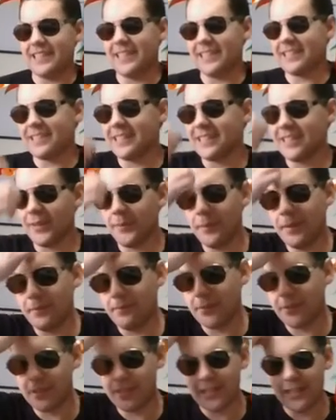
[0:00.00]
it's a little bit
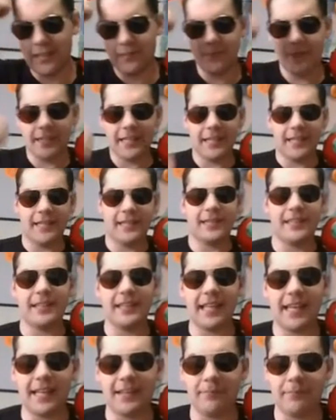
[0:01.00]
more complicated than
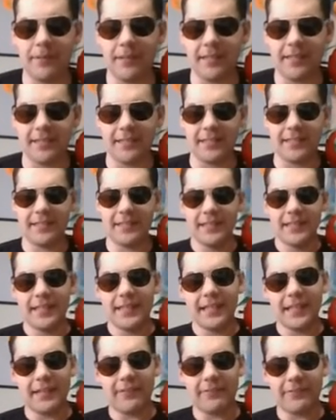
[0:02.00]
that, but uh
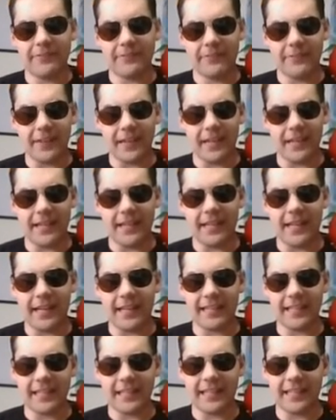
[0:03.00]
if uh, I
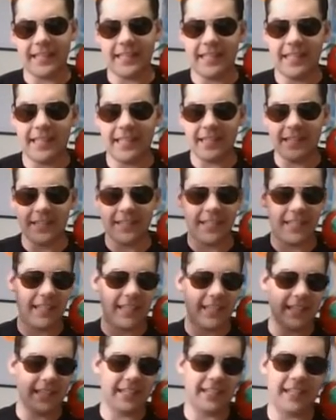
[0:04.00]
like get hit on the
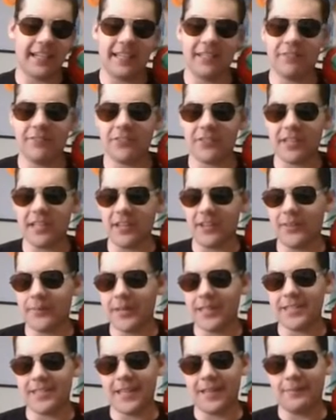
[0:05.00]
head and I forget all my
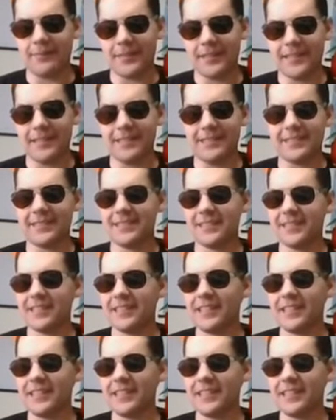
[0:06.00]
Japanese,